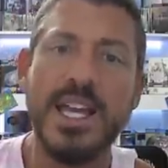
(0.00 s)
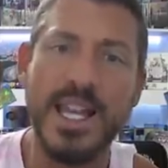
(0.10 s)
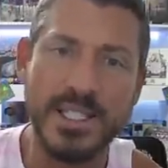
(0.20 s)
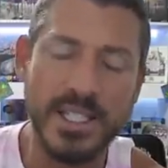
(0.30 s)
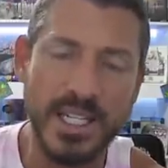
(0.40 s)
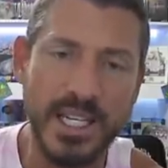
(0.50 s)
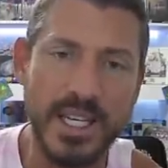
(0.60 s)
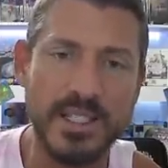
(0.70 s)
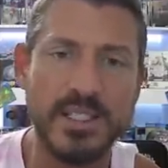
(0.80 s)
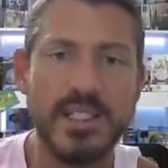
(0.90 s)

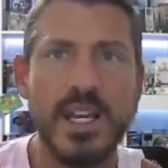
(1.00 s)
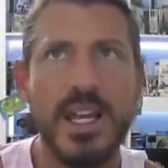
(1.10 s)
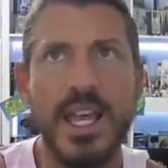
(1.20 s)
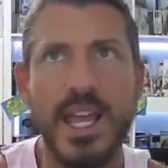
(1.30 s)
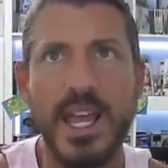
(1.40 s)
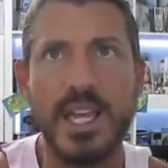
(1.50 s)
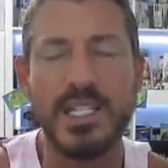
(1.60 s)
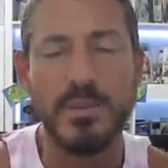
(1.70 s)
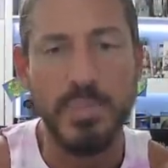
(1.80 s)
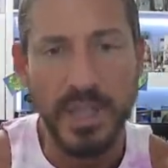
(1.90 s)
SNES
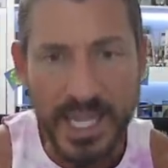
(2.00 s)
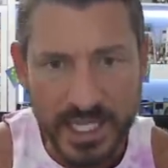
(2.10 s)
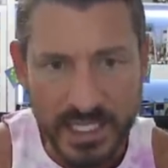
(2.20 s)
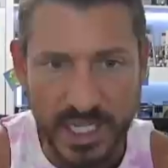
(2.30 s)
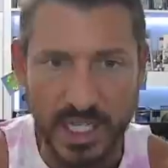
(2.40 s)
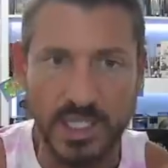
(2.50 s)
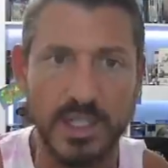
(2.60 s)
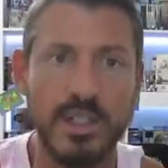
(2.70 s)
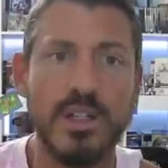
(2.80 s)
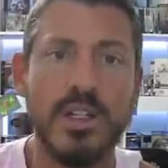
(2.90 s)
and
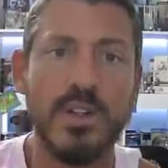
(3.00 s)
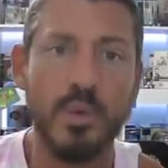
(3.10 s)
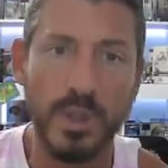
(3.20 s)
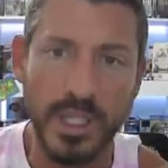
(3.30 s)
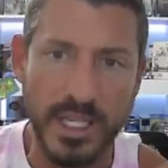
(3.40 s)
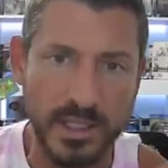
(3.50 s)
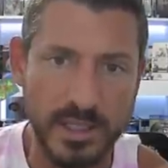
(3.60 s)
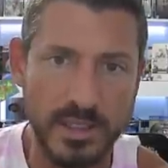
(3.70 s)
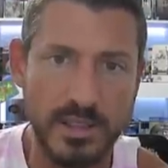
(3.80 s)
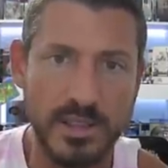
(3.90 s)
PlayStation
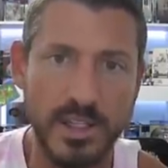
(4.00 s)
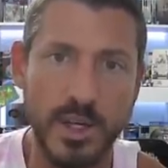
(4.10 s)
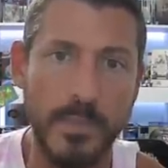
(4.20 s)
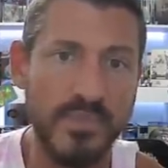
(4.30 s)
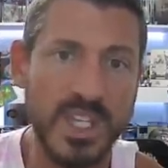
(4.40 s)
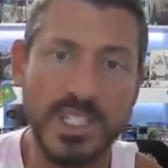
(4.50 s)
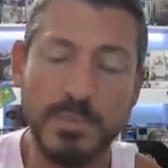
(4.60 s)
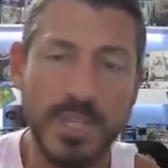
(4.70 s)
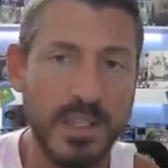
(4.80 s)
release. So this